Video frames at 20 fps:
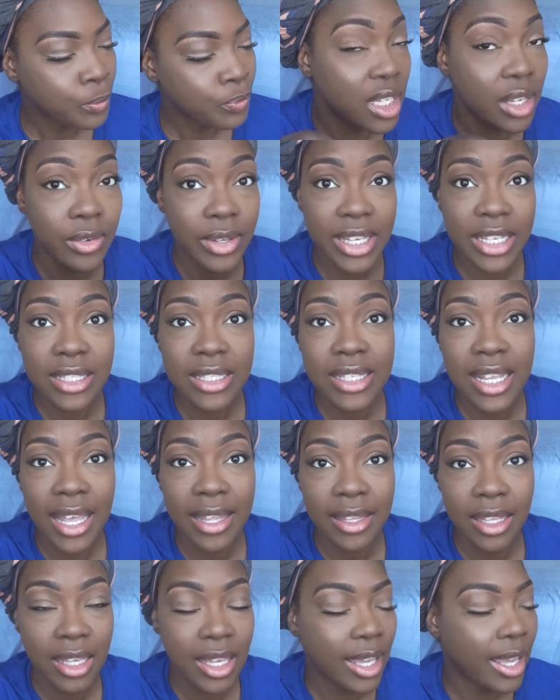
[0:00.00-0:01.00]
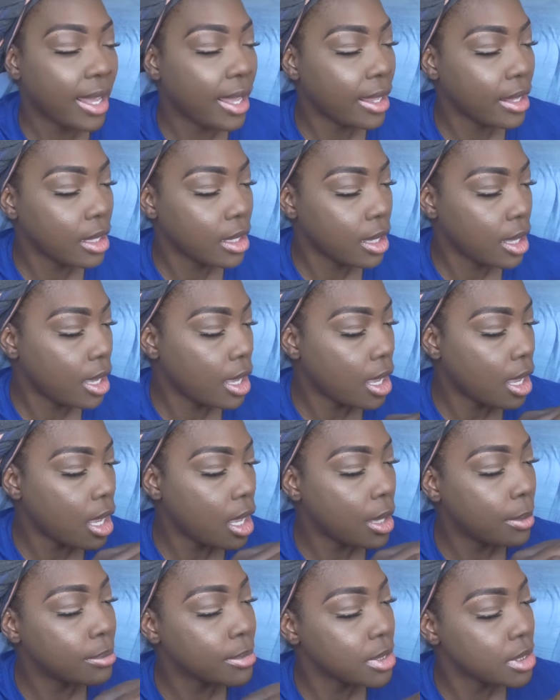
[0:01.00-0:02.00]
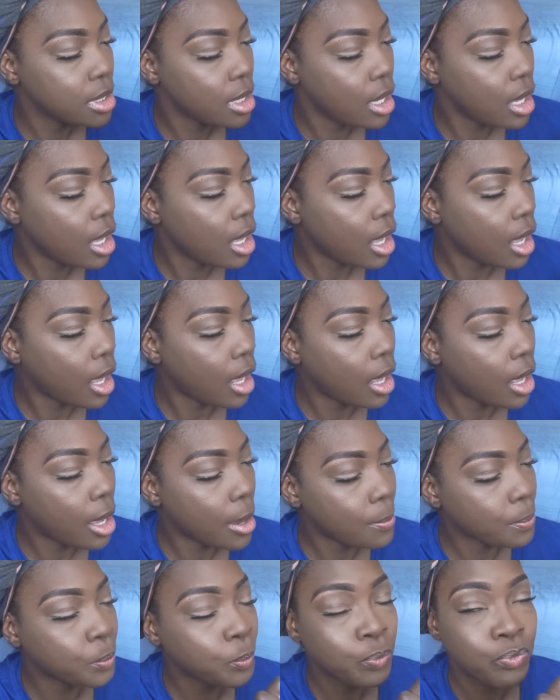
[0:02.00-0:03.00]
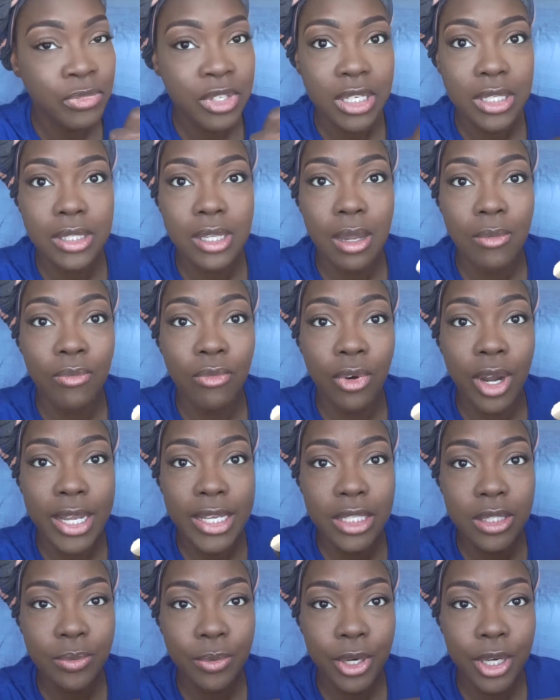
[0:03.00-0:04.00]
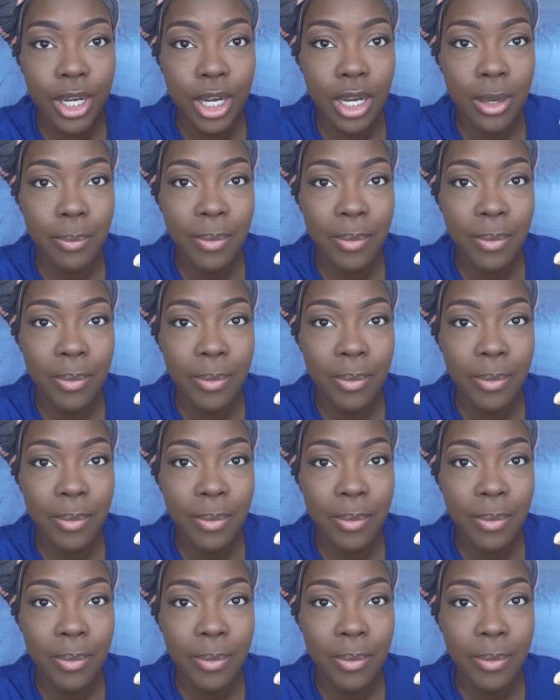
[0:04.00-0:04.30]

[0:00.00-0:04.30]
So inside the kit comes some rice water